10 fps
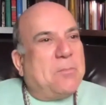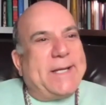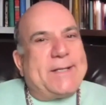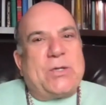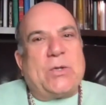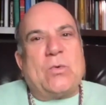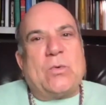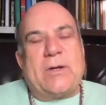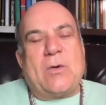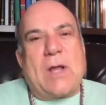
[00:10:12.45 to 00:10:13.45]
Me
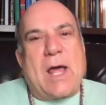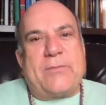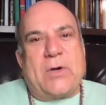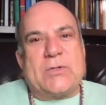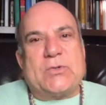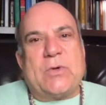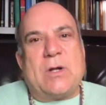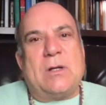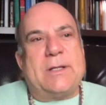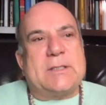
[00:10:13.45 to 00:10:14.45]
too. You know, a lot of our
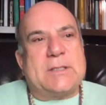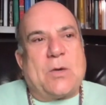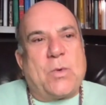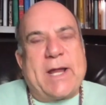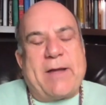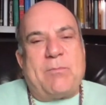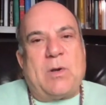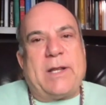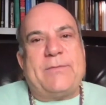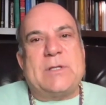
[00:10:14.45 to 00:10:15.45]
struggle is that we have
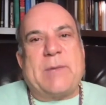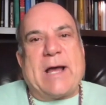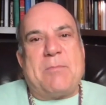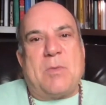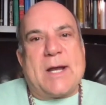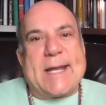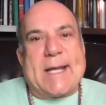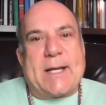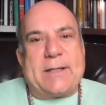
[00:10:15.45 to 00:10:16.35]
beliefs about money.